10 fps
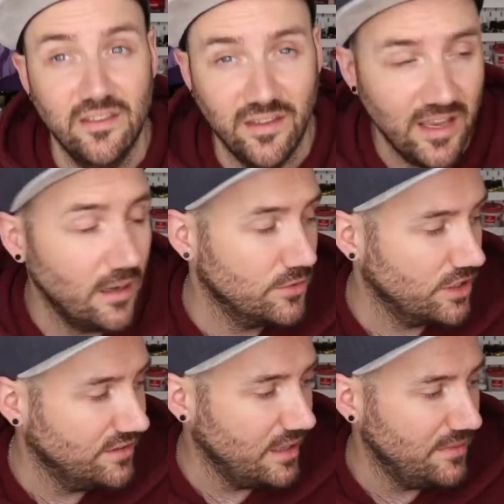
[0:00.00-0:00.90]
I say, I'm
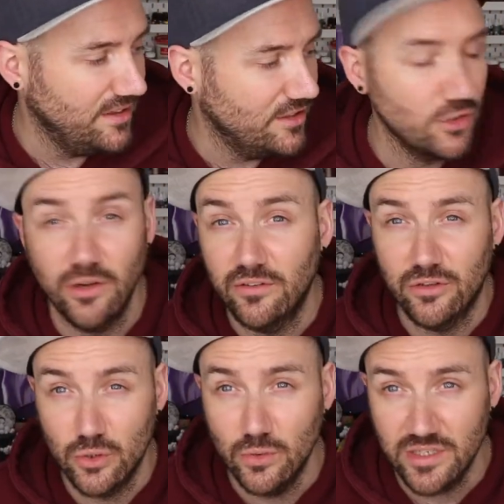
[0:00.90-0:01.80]
trying to keep these intros
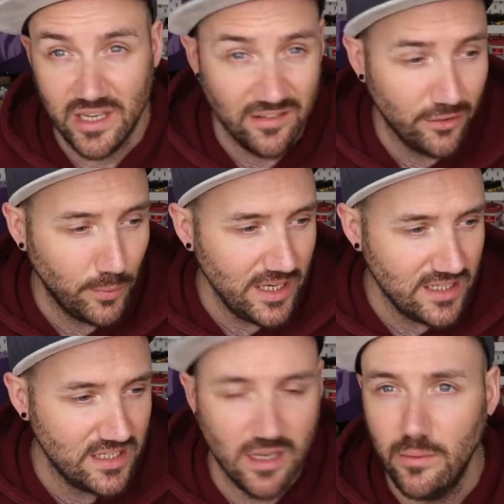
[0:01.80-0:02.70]
short and
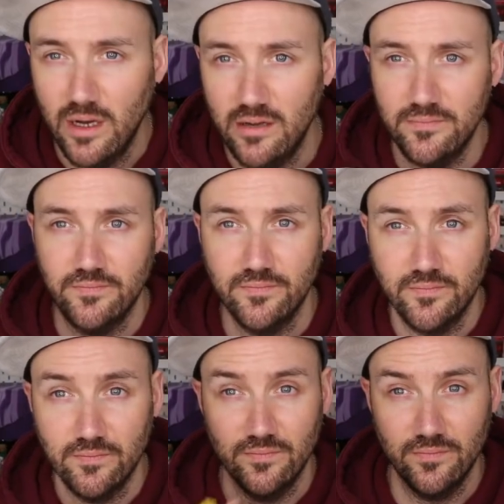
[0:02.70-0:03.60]
sweet, so
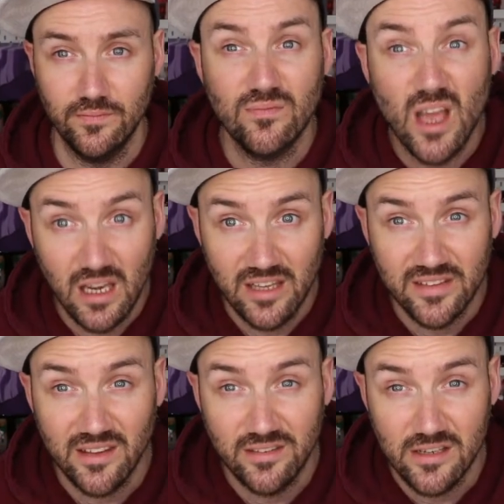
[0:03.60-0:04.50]
let's
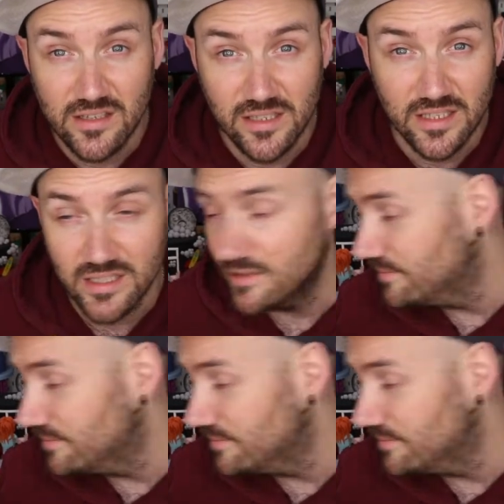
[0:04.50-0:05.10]
get started.